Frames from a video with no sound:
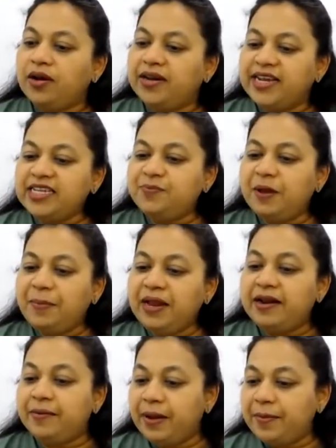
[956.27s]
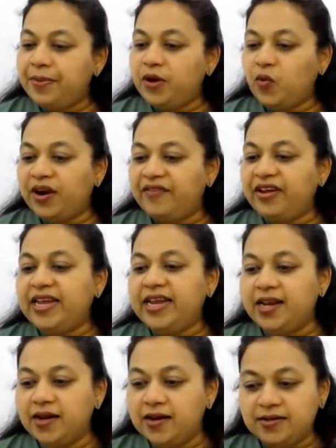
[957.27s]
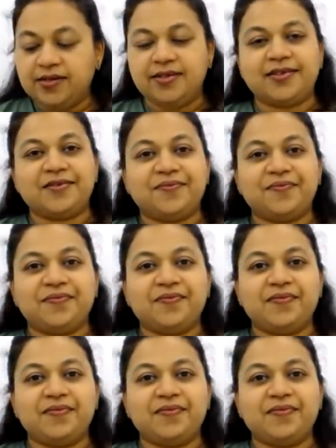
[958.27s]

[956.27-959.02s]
Does baby remember whatever he learns?